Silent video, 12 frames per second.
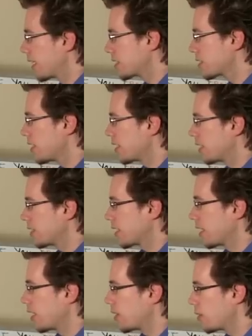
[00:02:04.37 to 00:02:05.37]
It's called
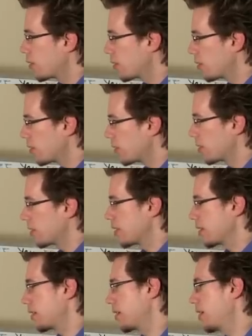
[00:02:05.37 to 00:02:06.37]
a
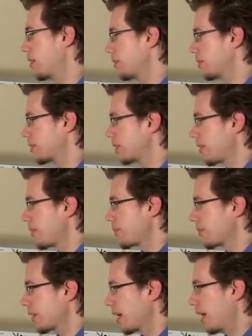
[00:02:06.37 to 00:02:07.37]
whole note.
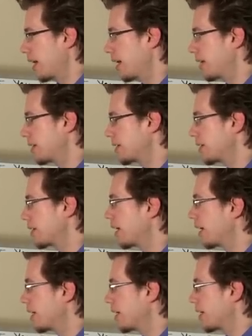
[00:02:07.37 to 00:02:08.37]
And
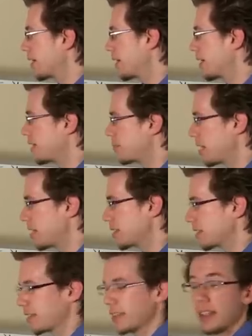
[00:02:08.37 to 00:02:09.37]
it
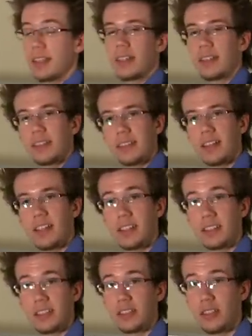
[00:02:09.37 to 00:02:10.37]
basically
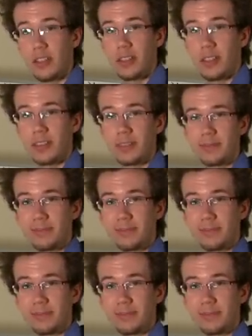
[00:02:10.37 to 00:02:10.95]
is a circle.